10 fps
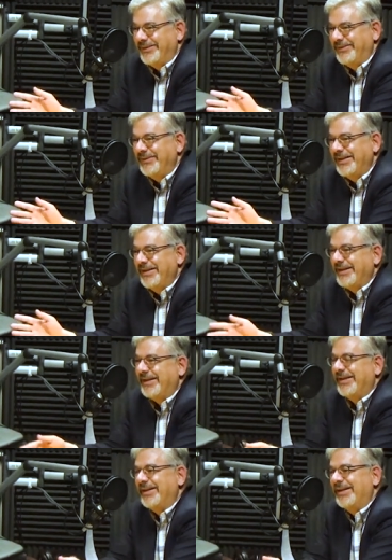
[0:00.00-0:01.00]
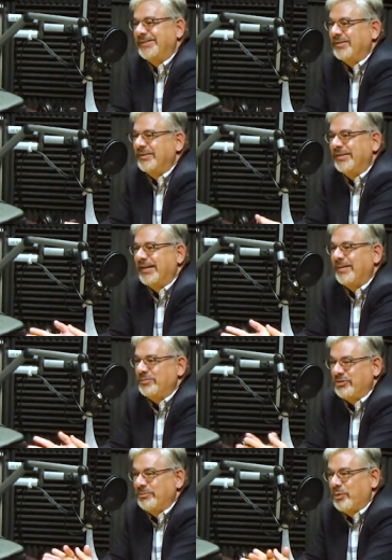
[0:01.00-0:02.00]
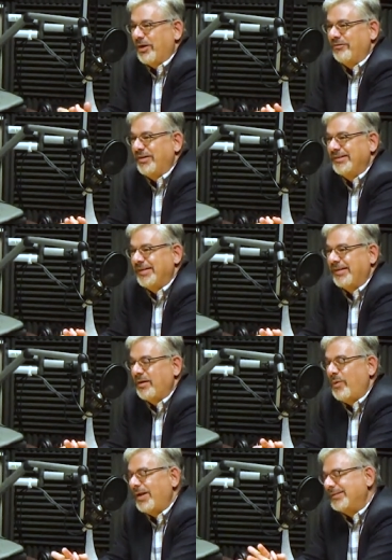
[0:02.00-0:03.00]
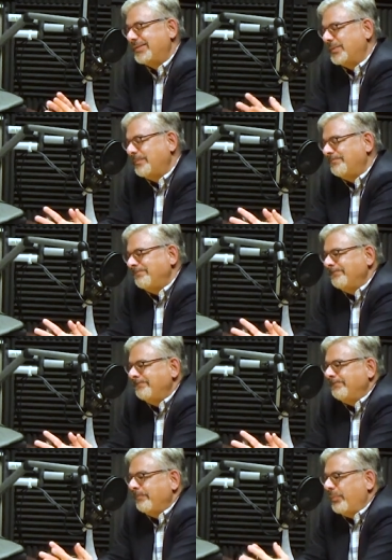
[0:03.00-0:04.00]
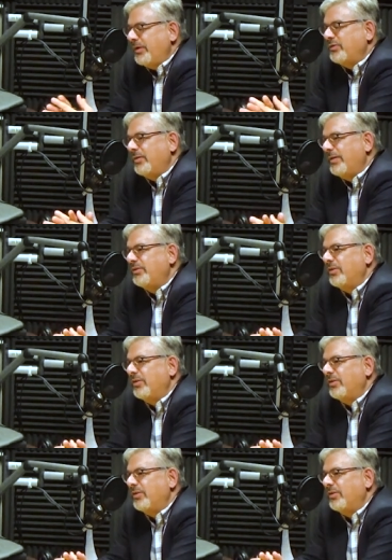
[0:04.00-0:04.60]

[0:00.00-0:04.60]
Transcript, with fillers: you know, yeah. uh, to let them dream whatever it is that they want. So yeah. these, these